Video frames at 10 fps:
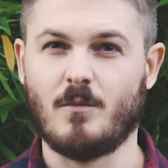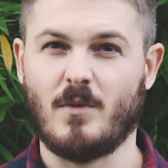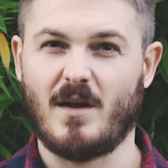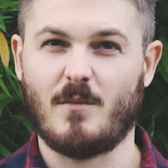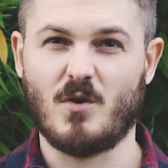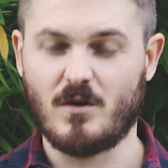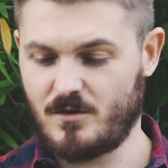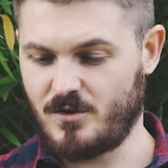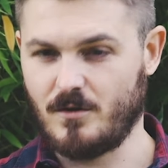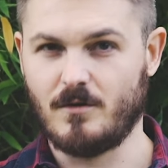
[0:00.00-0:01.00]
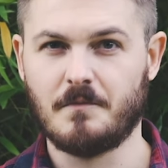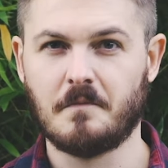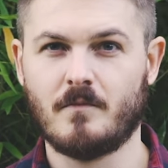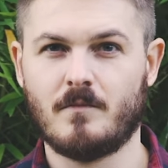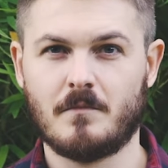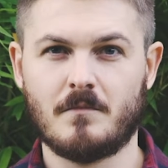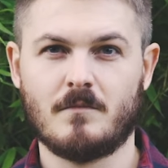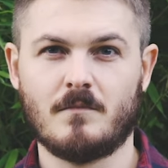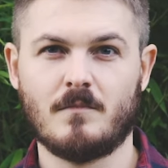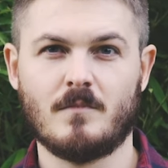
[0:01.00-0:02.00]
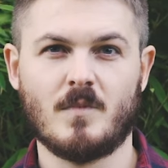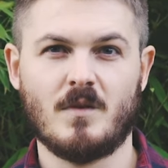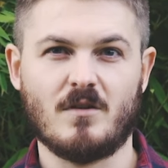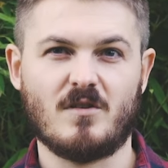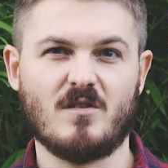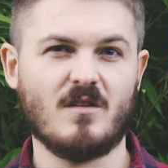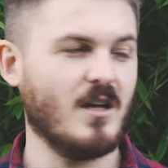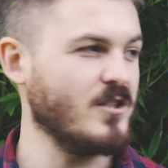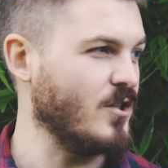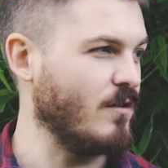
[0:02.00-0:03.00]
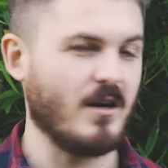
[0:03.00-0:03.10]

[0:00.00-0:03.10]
But I'm not, so this is nature,